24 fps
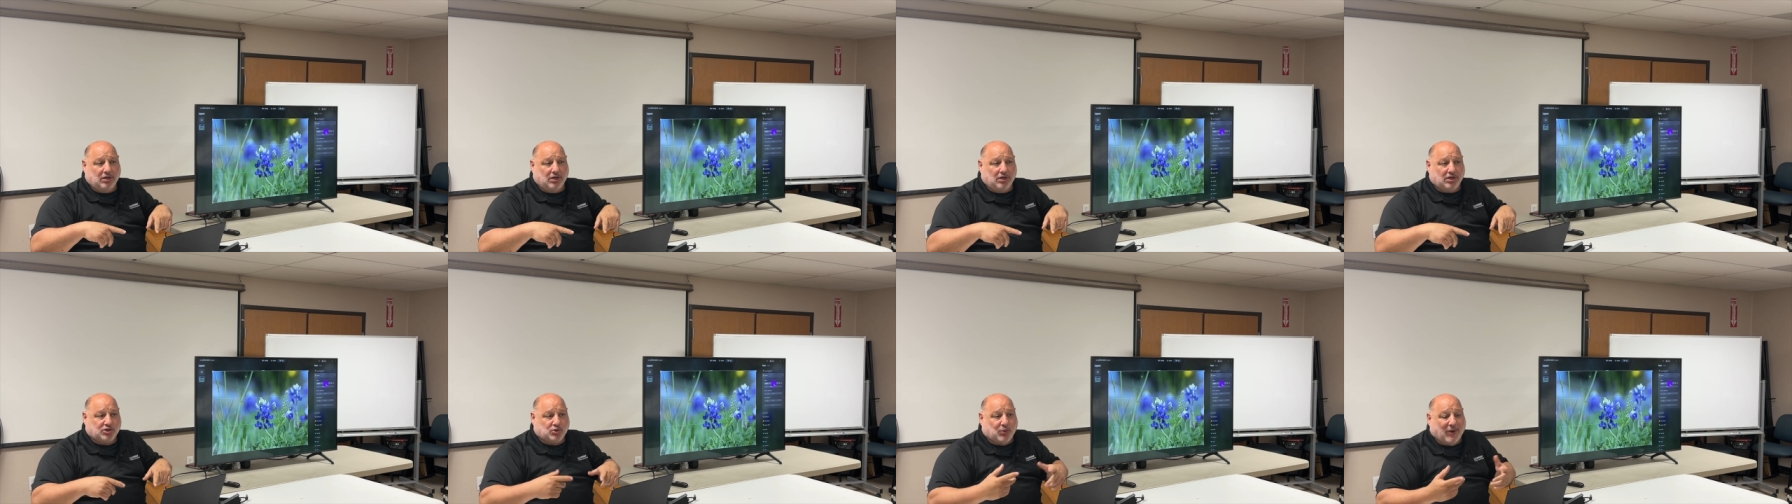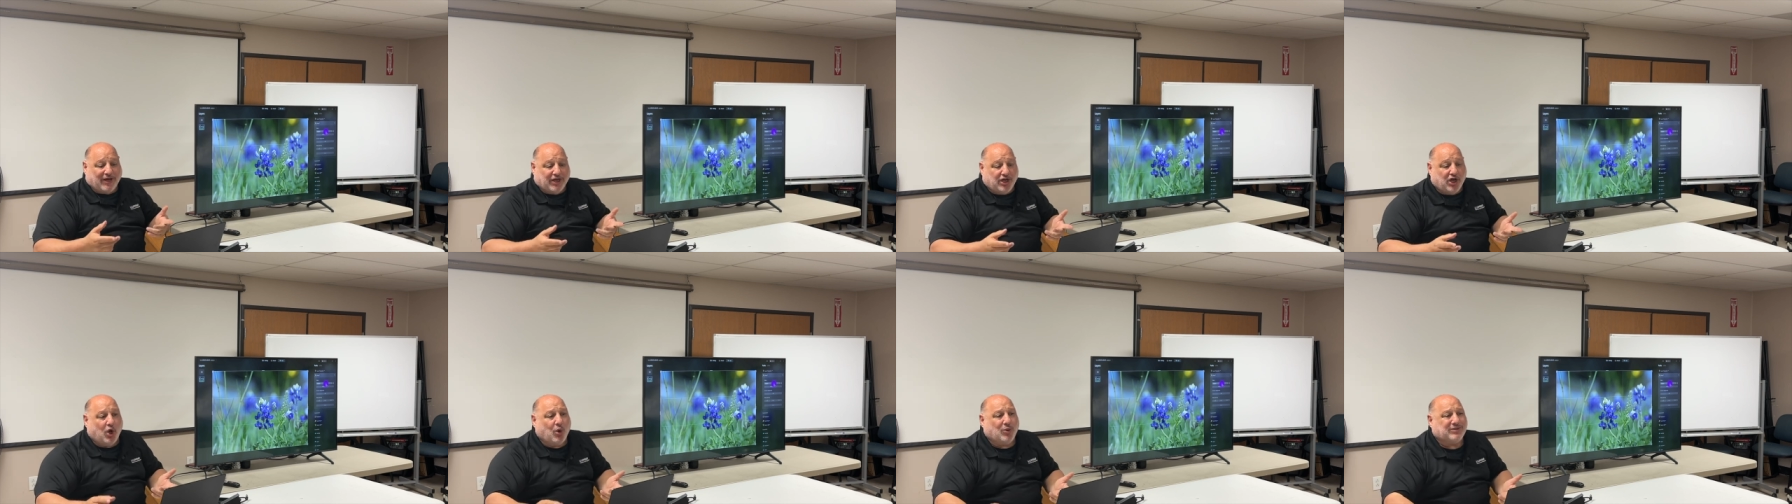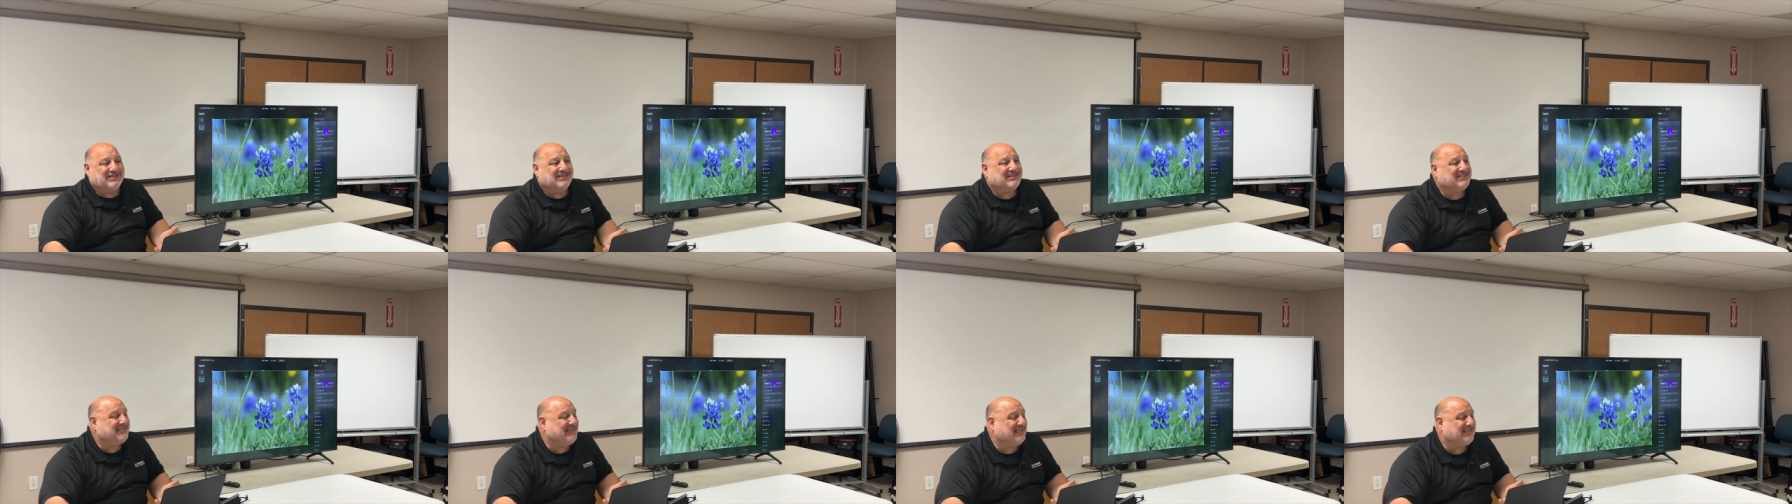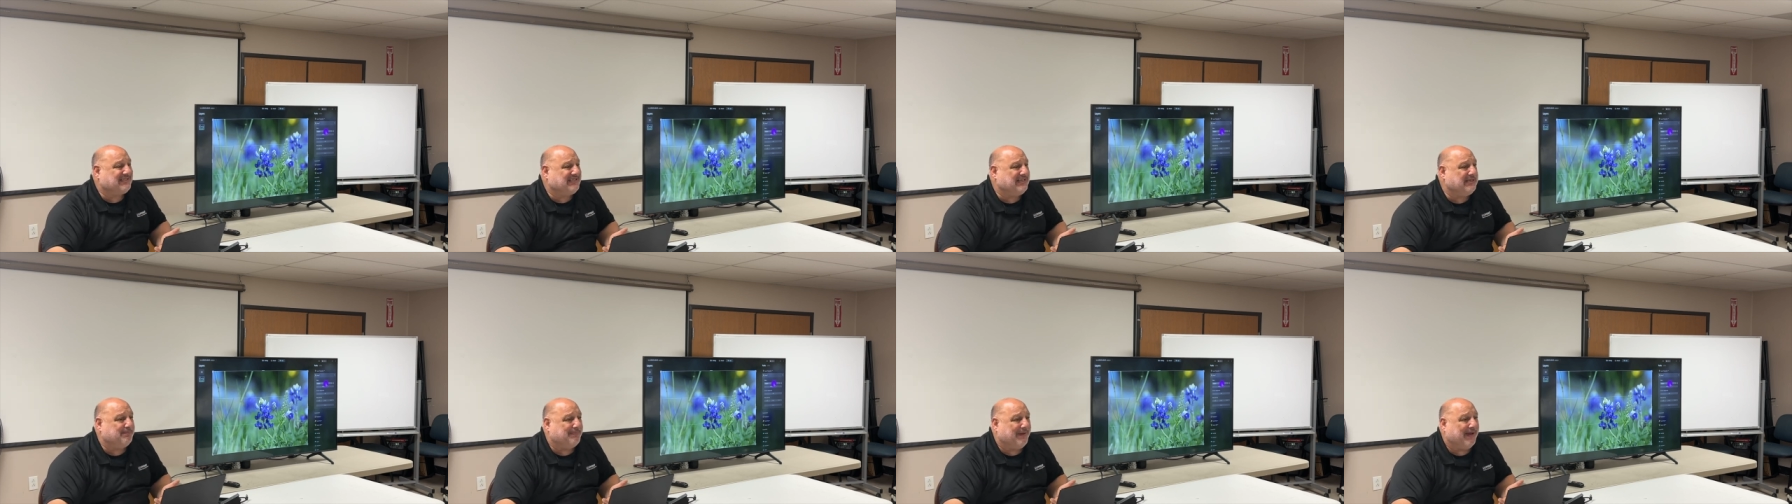So I know it's a
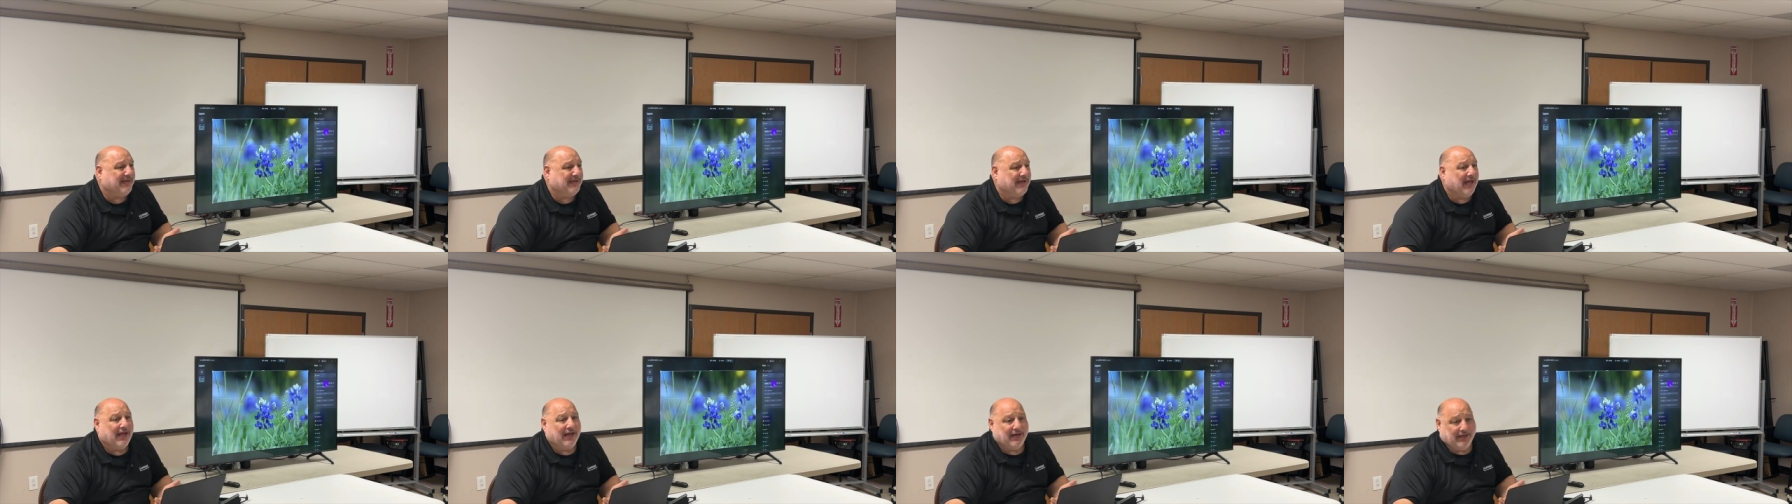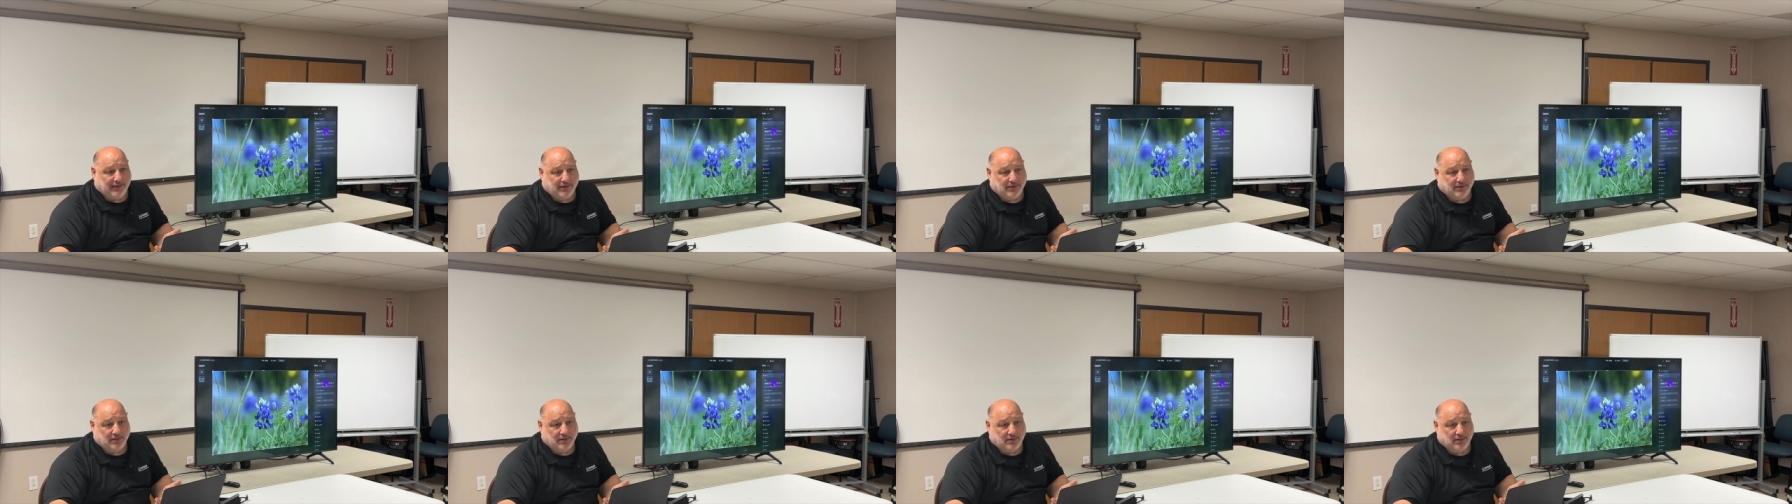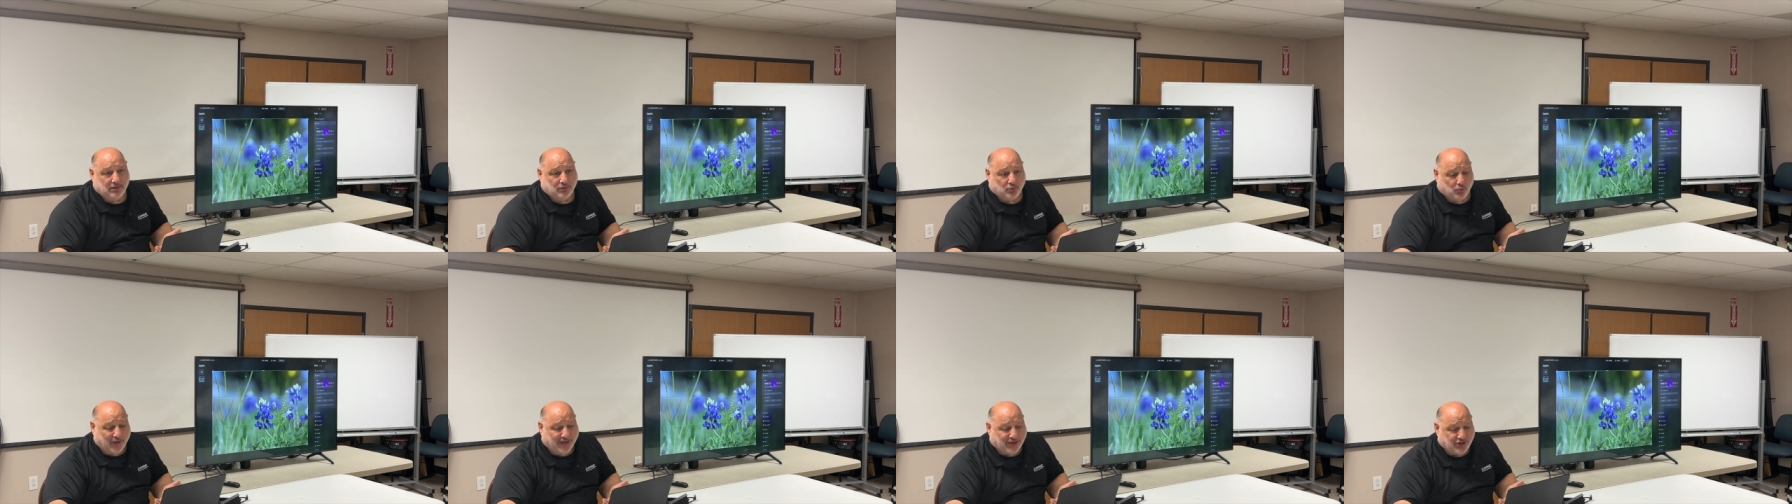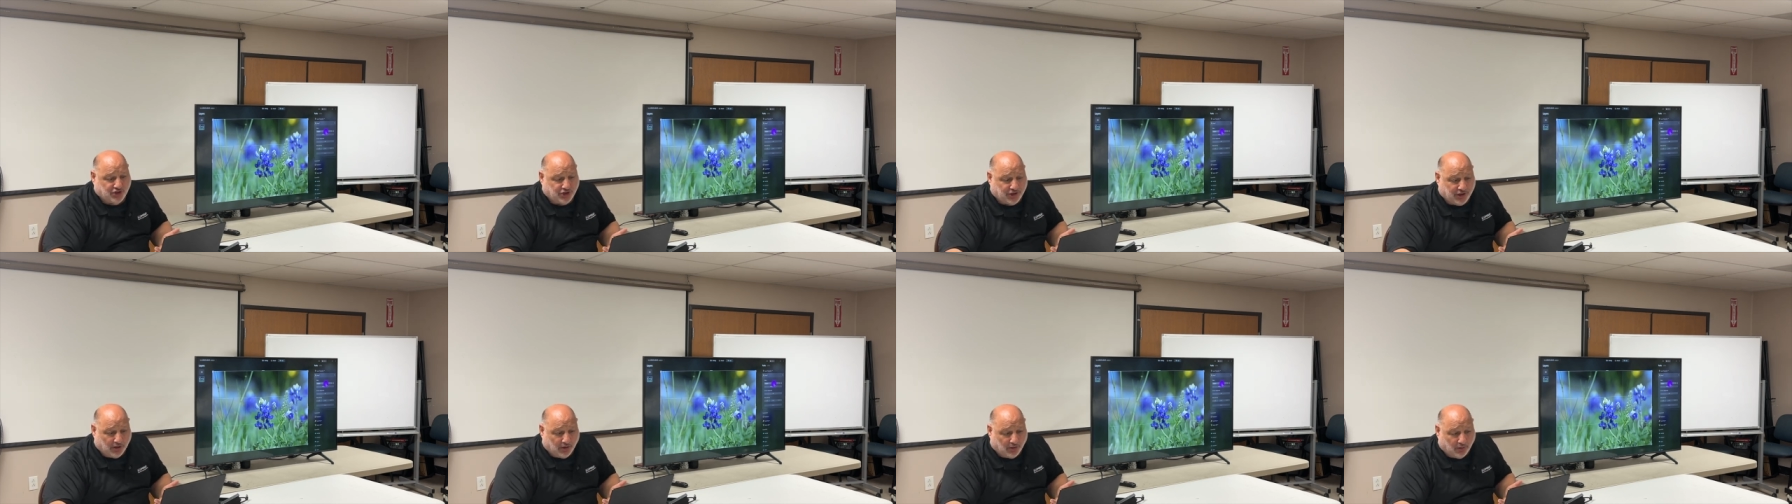16 by 9
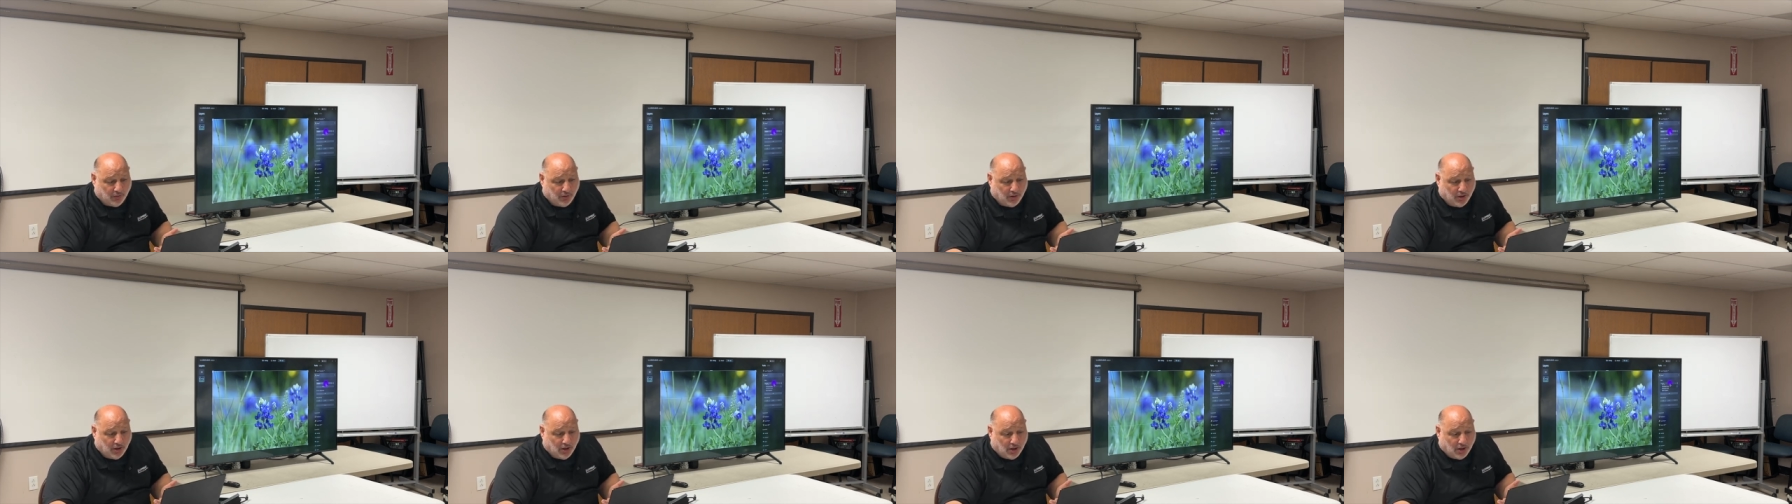ratio.